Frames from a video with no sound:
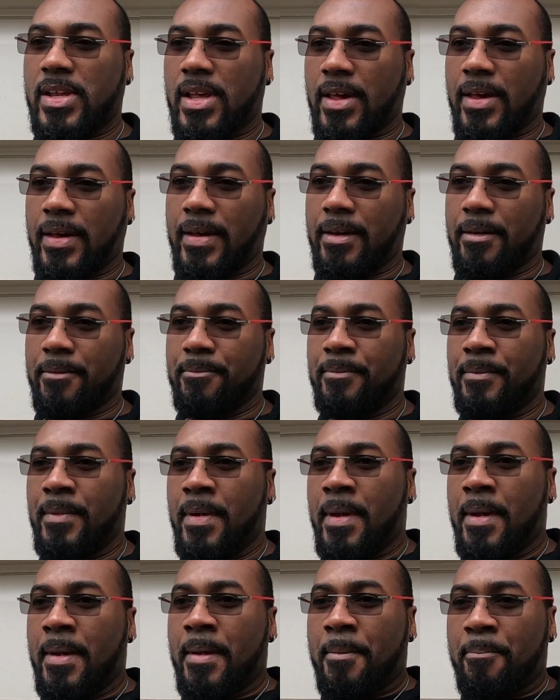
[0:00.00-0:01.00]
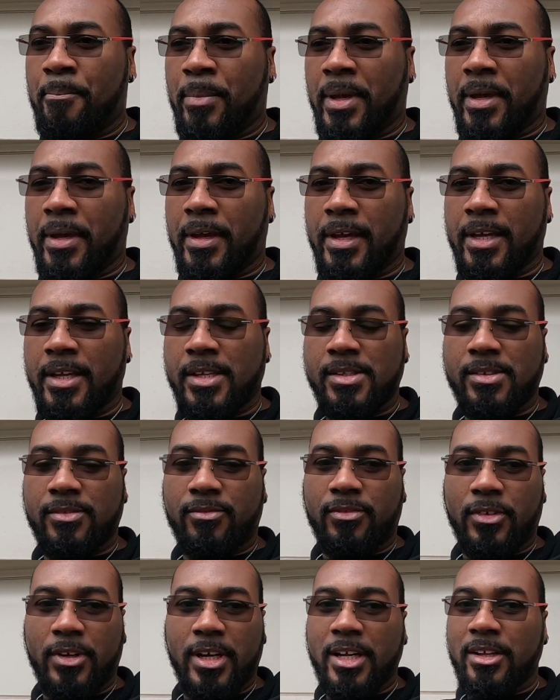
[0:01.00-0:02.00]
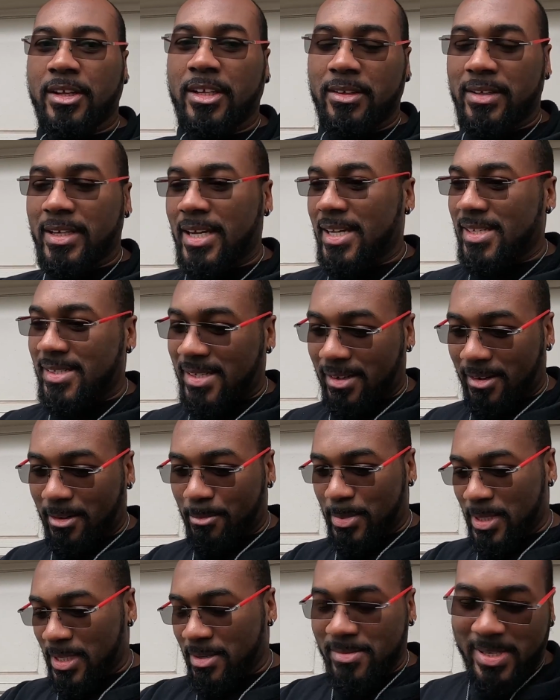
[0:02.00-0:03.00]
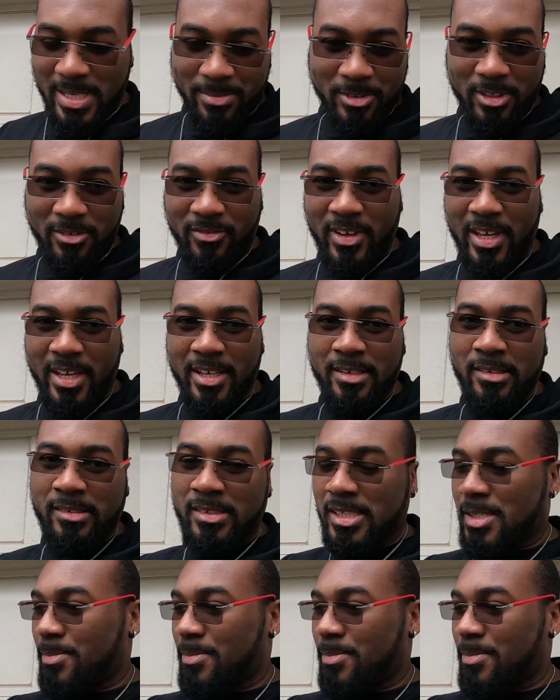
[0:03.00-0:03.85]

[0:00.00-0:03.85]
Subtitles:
But for any of you guys that are BMW fans,